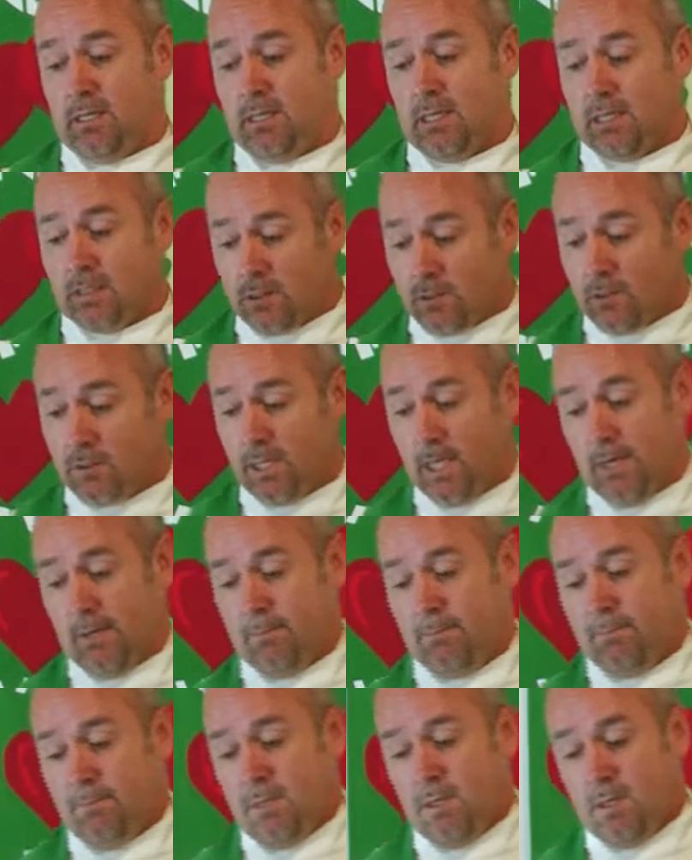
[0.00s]
He told
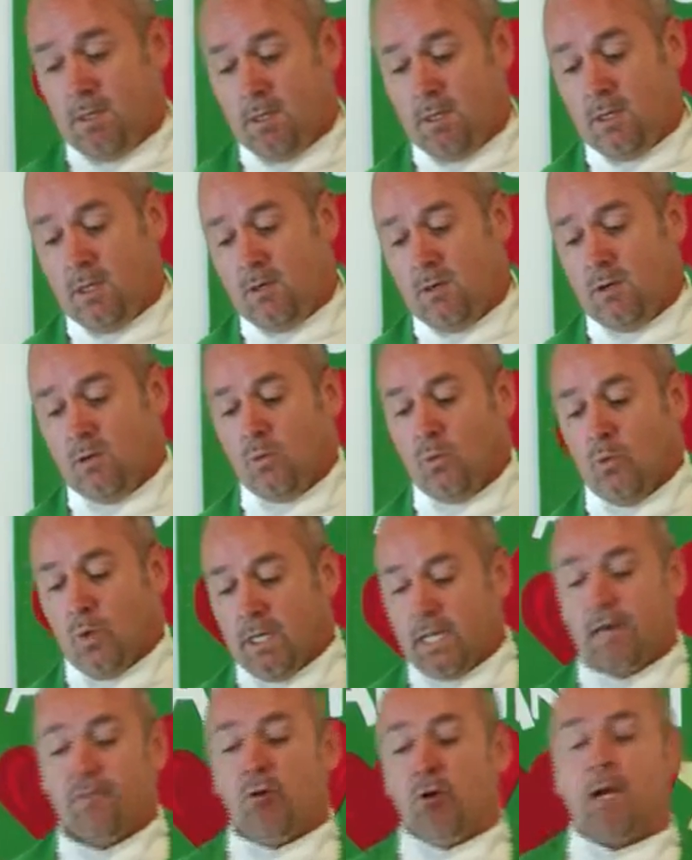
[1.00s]
them,
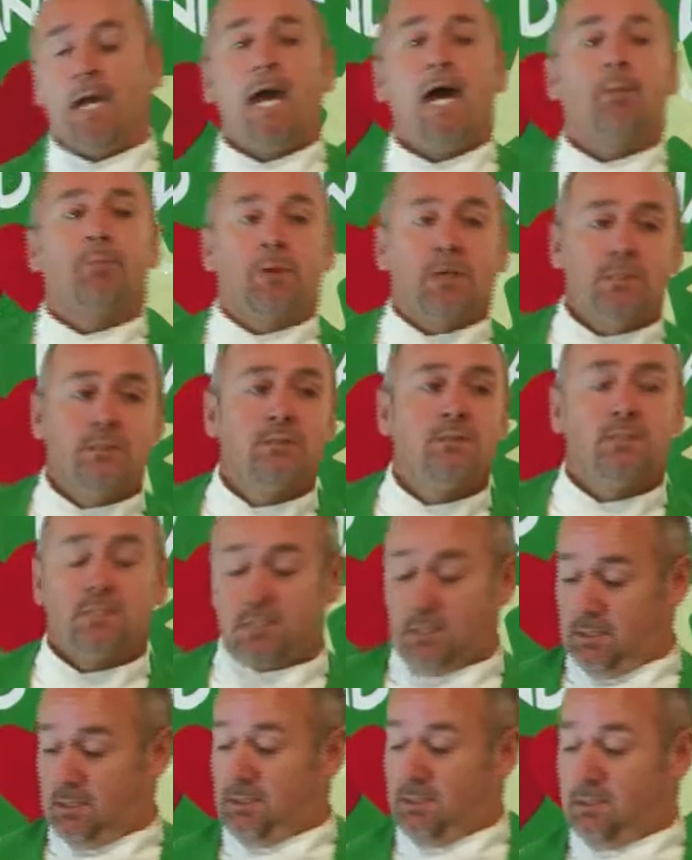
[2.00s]
whatever
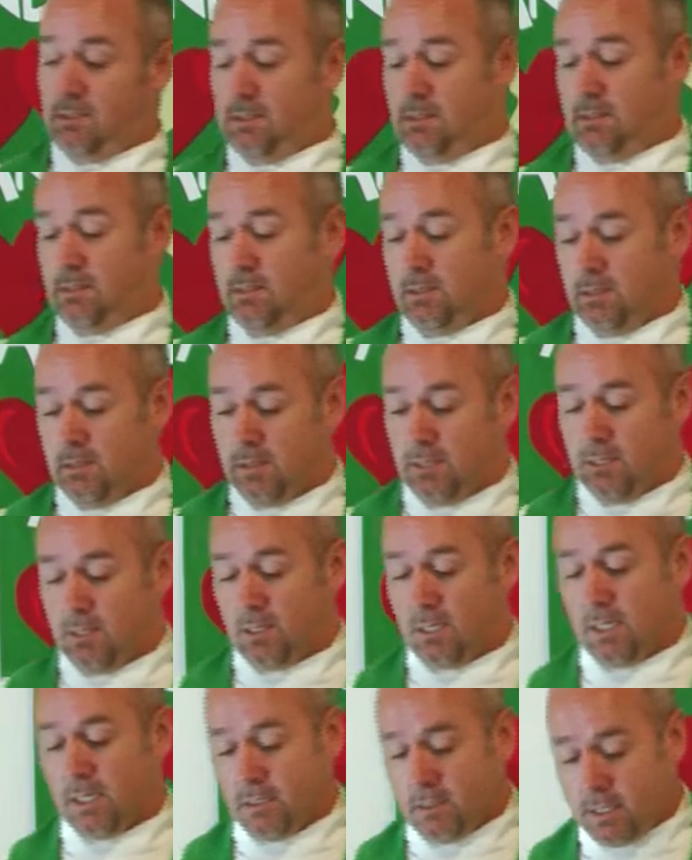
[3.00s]
happens,
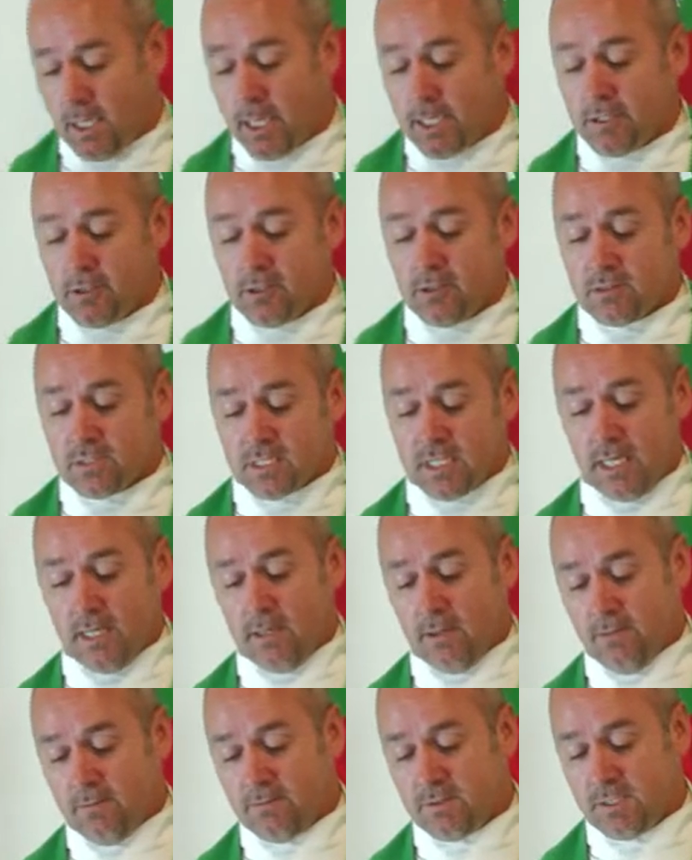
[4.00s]
conduct
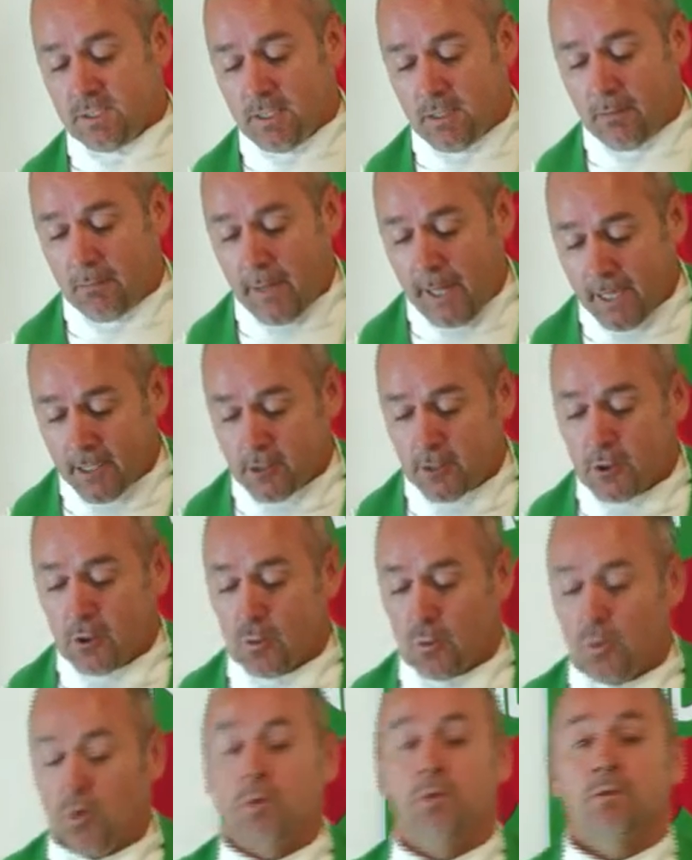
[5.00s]
yourselves in a manner
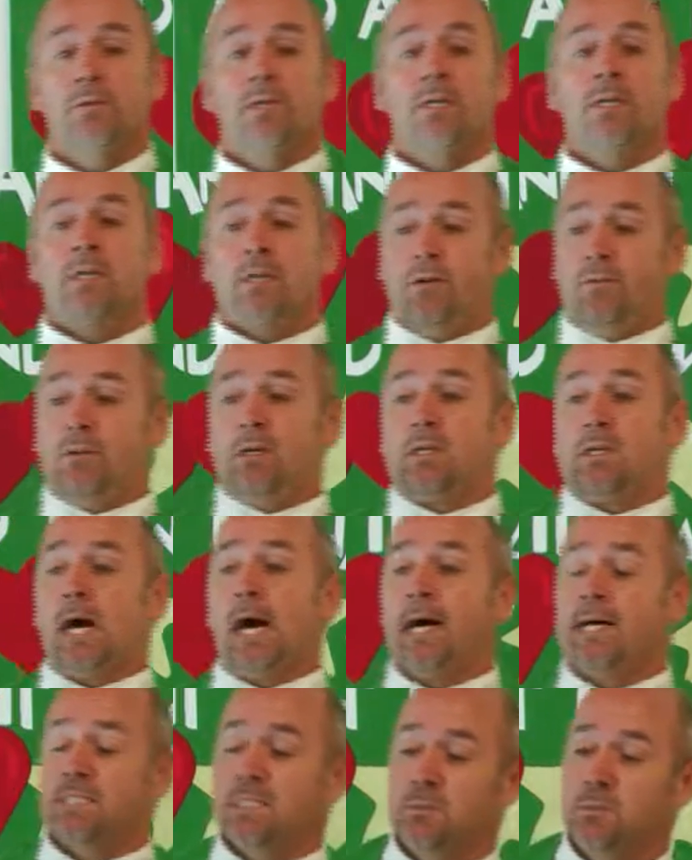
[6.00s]
worthy of the
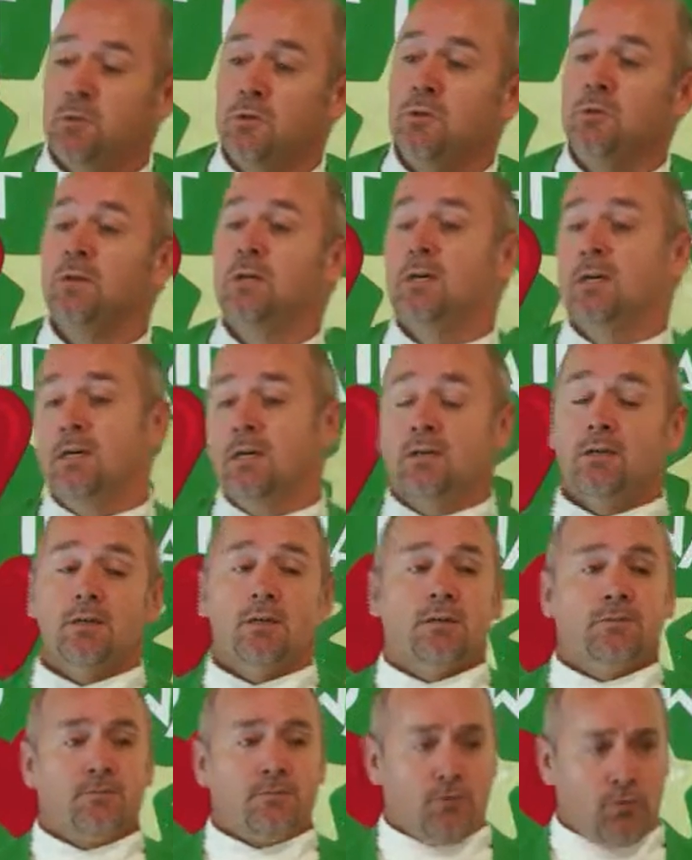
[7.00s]
gospel
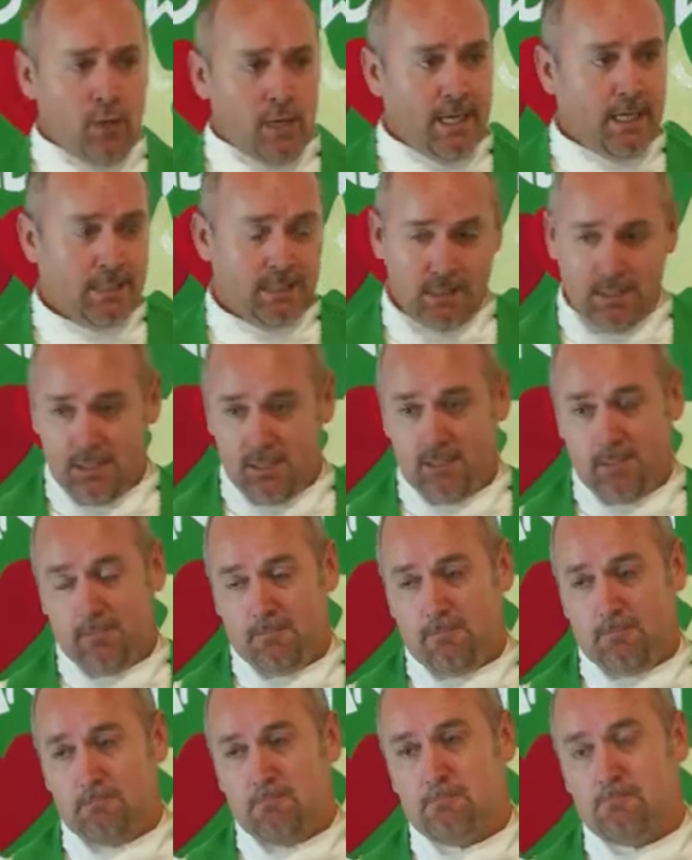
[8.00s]
of Christ.
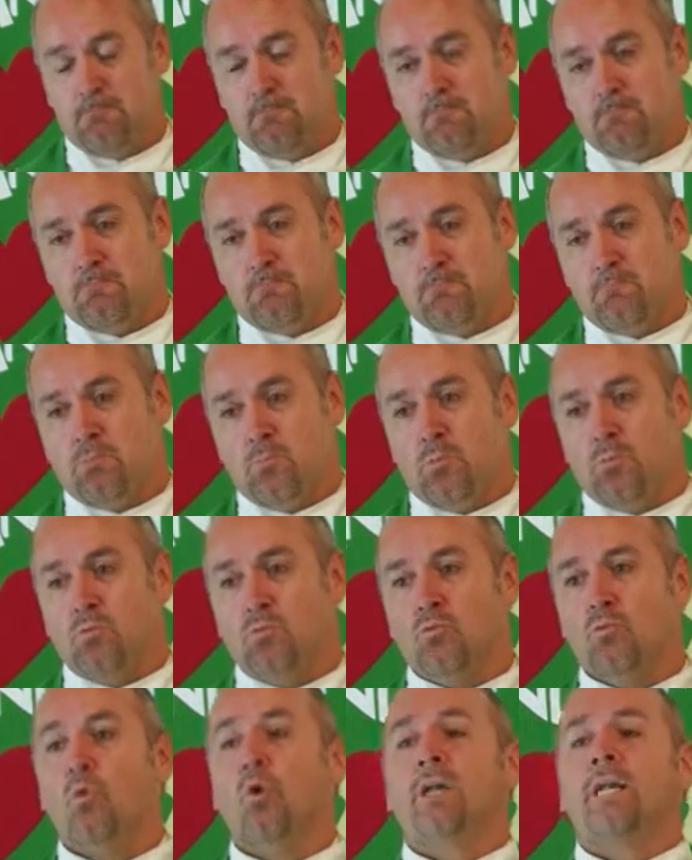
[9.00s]

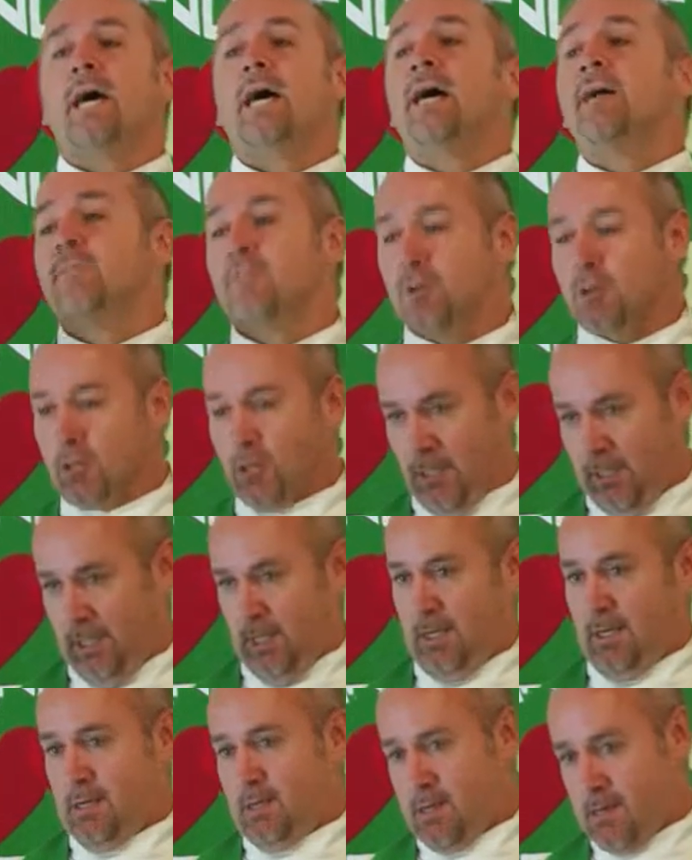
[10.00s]
Whatever
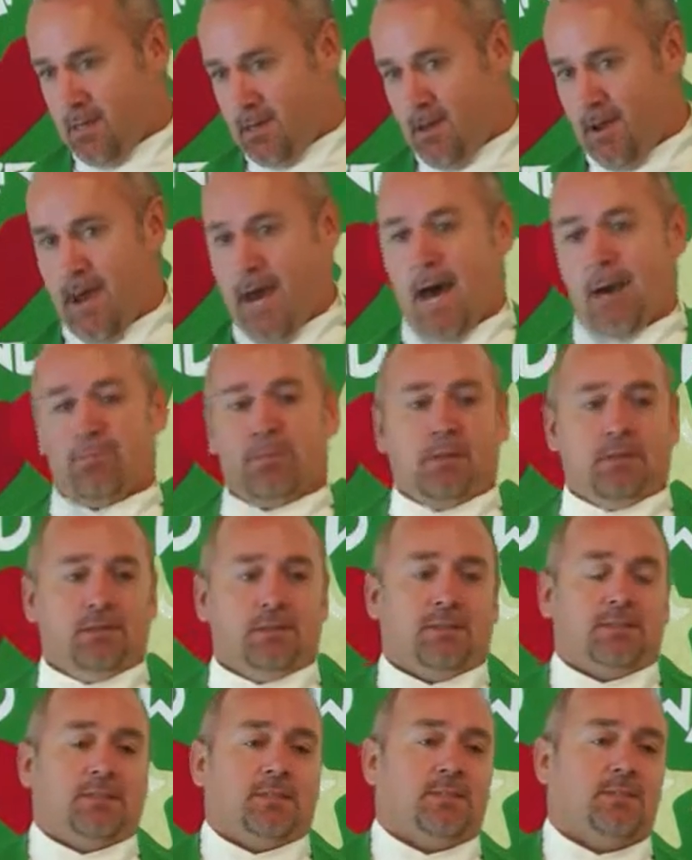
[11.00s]

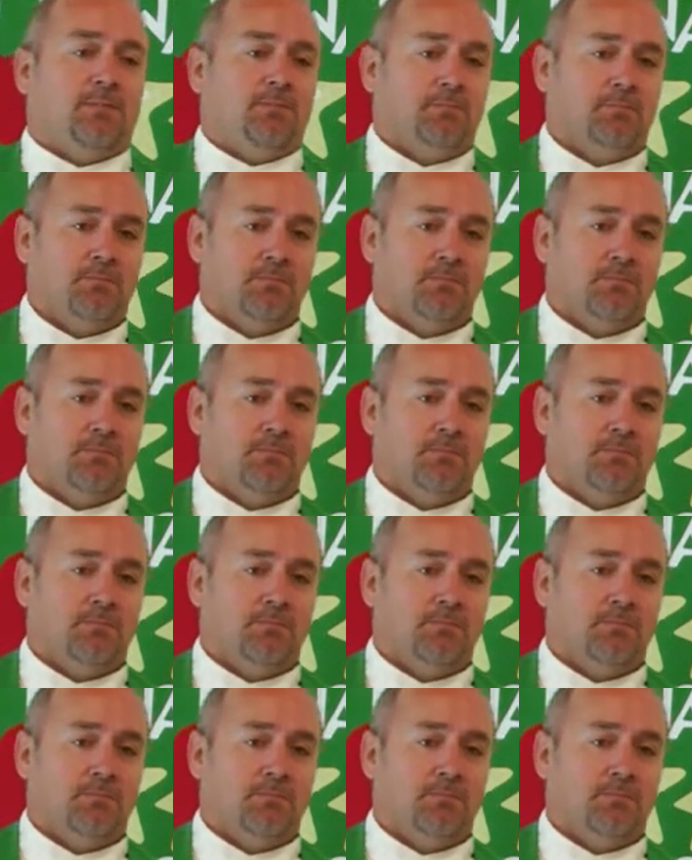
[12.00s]
happens.